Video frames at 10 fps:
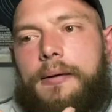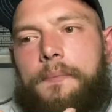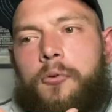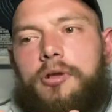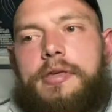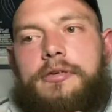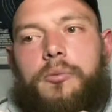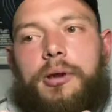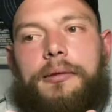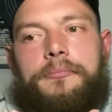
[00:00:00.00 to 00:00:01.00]
Put it this
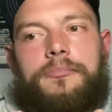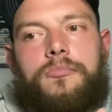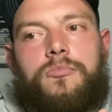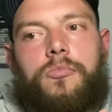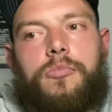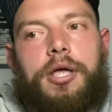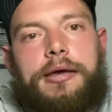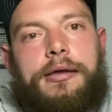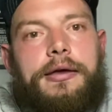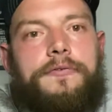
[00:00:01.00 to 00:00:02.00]
way.
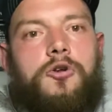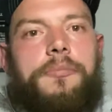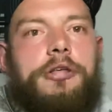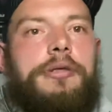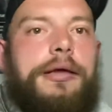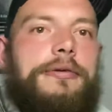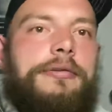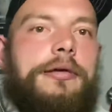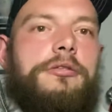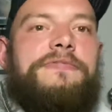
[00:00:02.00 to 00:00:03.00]
If you're meant to take a
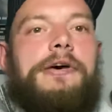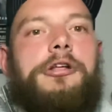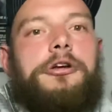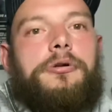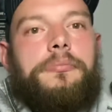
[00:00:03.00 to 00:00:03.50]
set to failure,